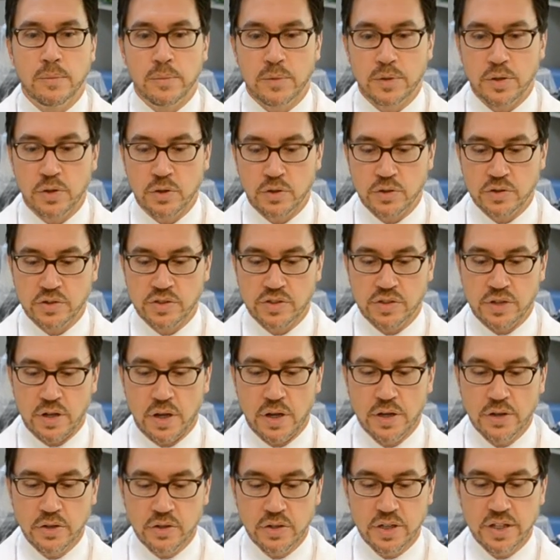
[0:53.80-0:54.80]
there's
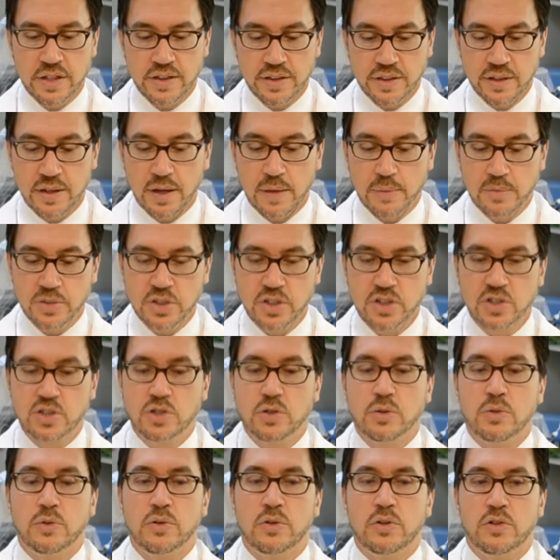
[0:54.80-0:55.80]
underneath the gum
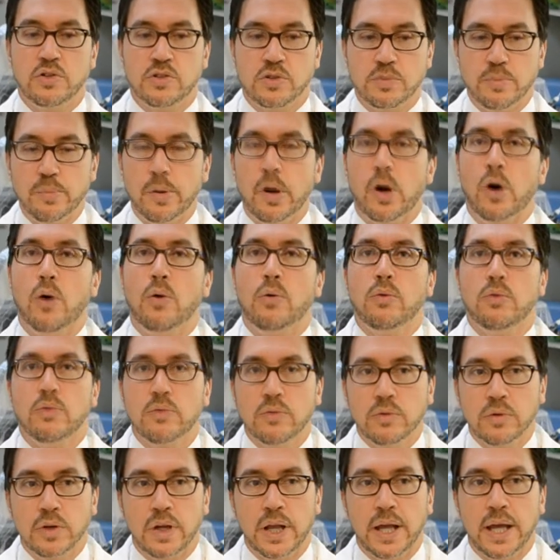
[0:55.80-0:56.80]
tissue there's bone,
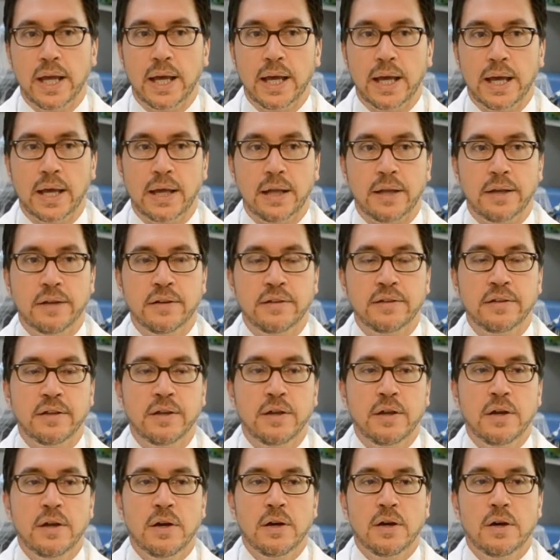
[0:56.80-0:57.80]
and
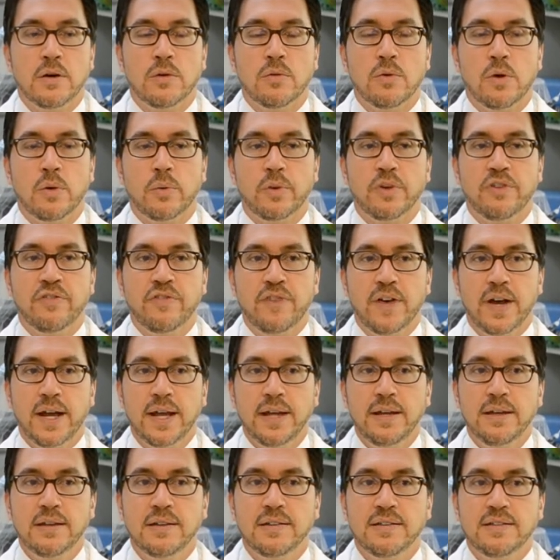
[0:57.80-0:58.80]
what we
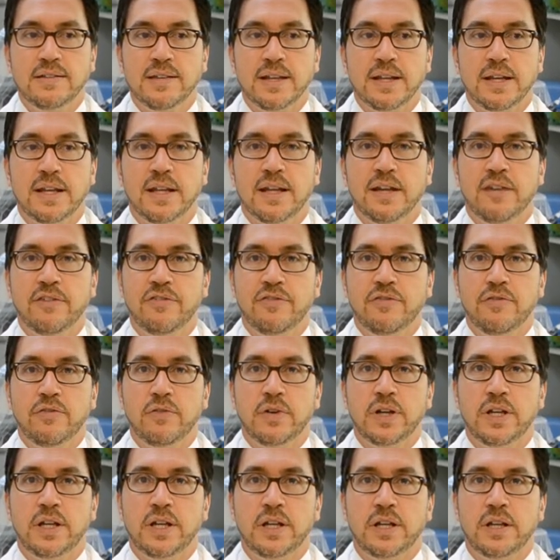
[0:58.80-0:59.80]
find is that if
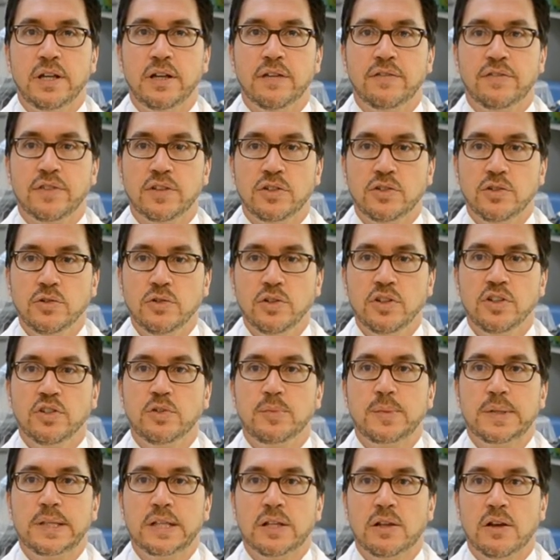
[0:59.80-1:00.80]
the tooth has
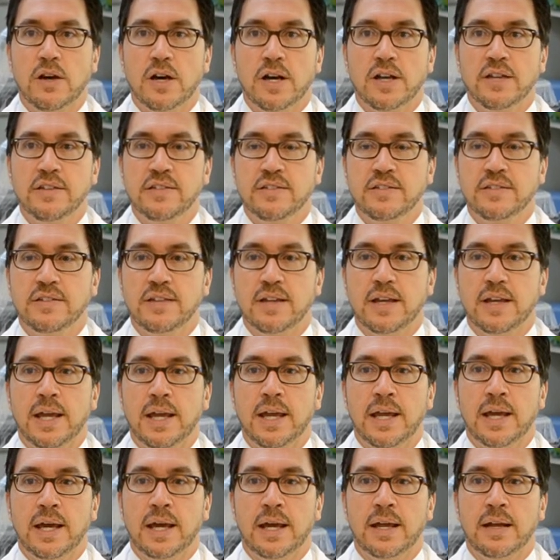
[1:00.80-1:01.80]
been lost
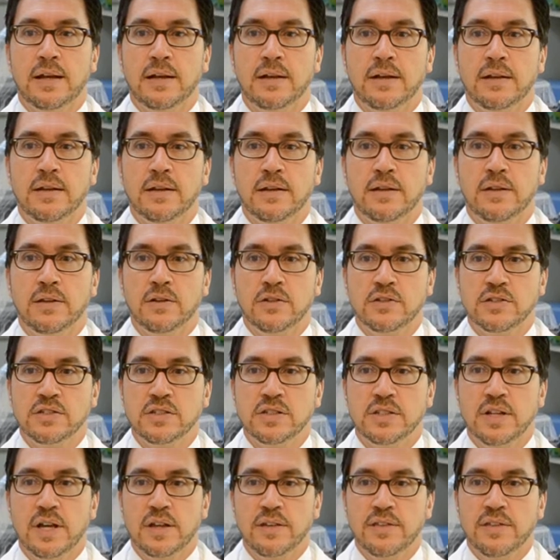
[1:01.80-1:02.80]
and there's
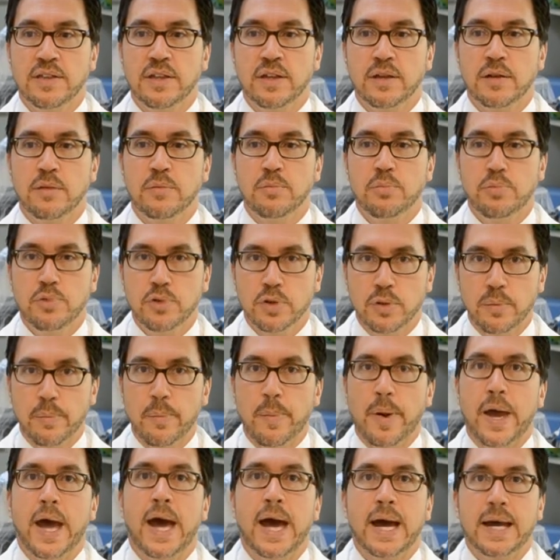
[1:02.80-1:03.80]
nothing put
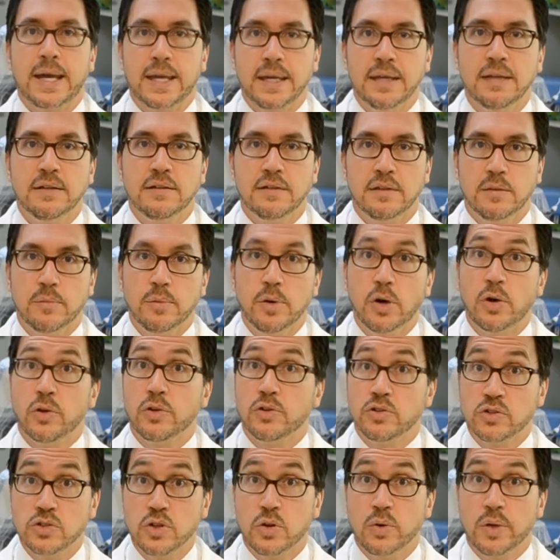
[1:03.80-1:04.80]
back into the bone,
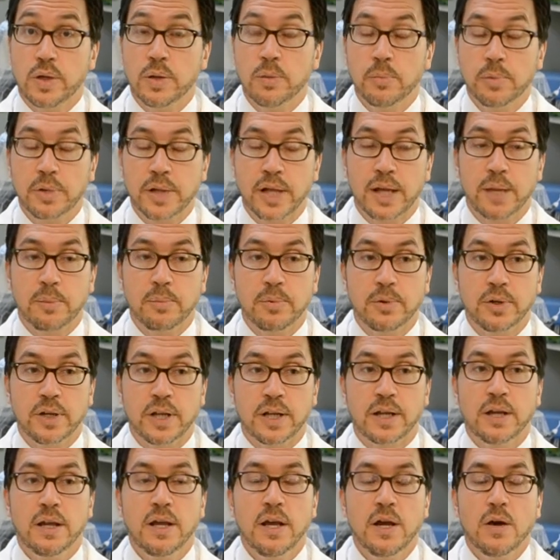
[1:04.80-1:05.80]
there's no implant put
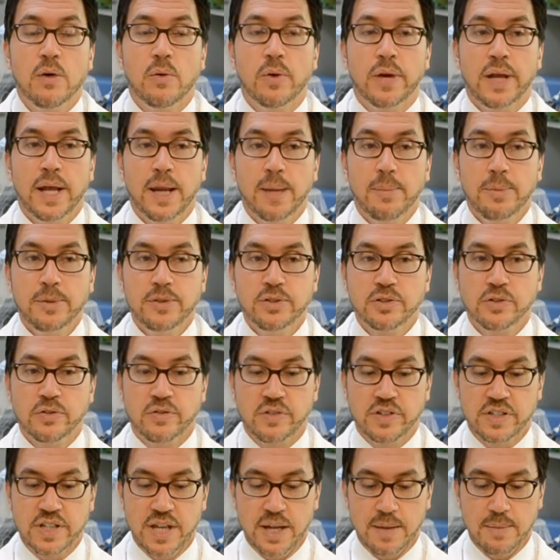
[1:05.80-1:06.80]
in, what happens
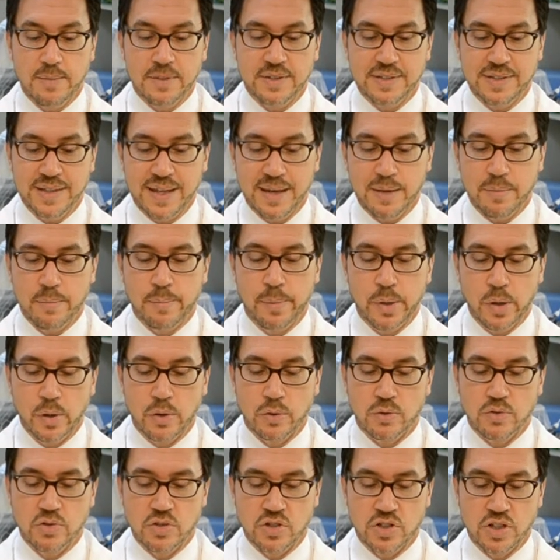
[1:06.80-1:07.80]
over time is that
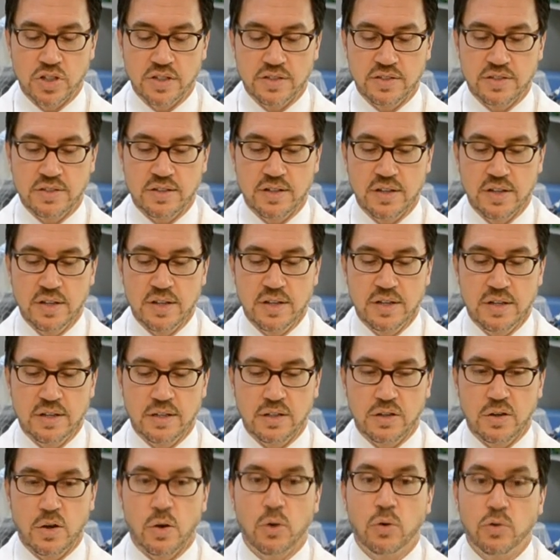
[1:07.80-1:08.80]
bone just
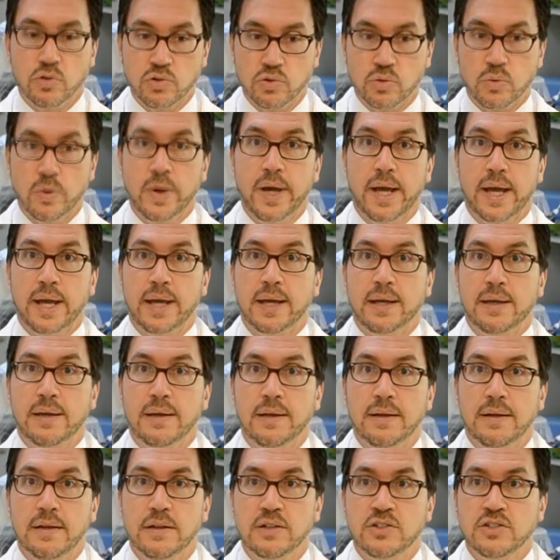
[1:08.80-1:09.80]
goes away.
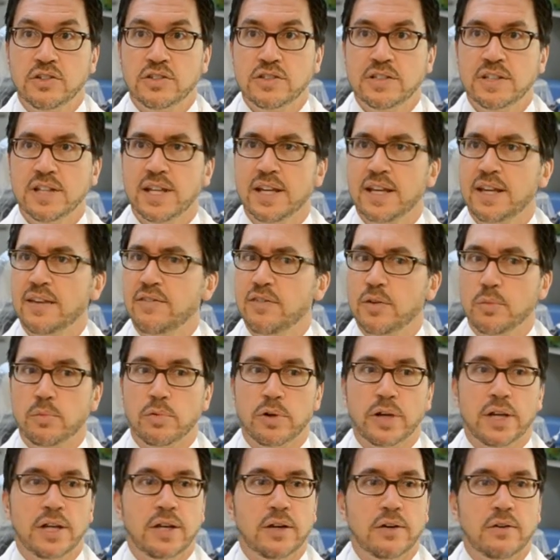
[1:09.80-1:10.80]
Just like if you
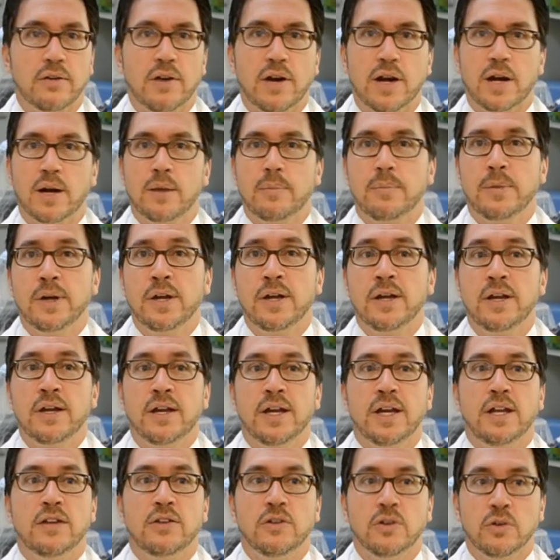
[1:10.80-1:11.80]
break your arm
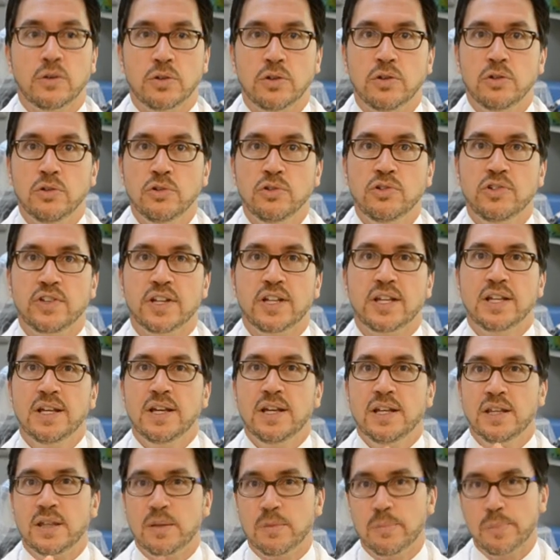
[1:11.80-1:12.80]
and don't use it,
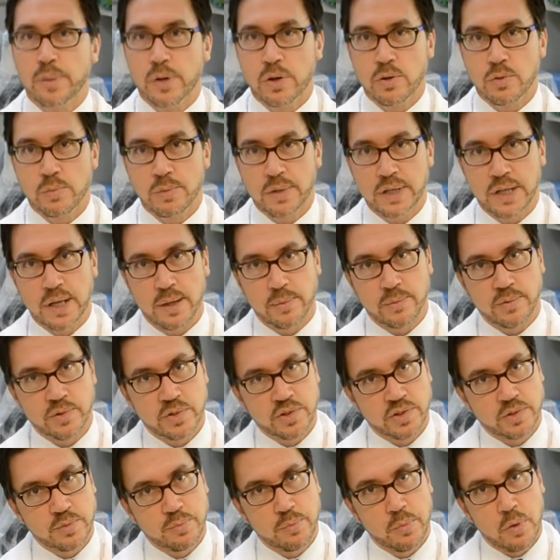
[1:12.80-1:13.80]
the bone becomes
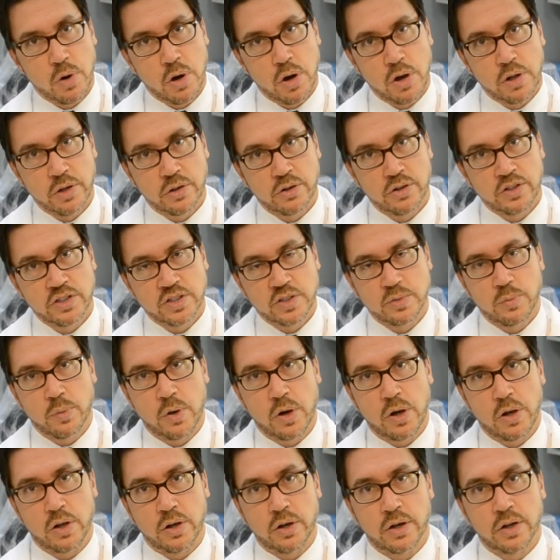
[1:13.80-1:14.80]
smaller and
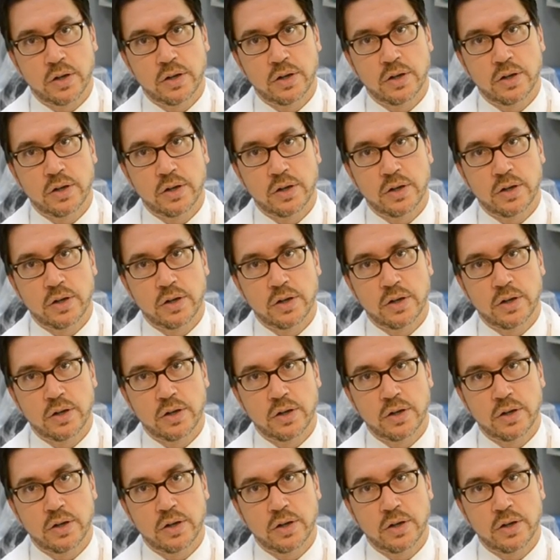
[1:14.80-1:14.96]
smaller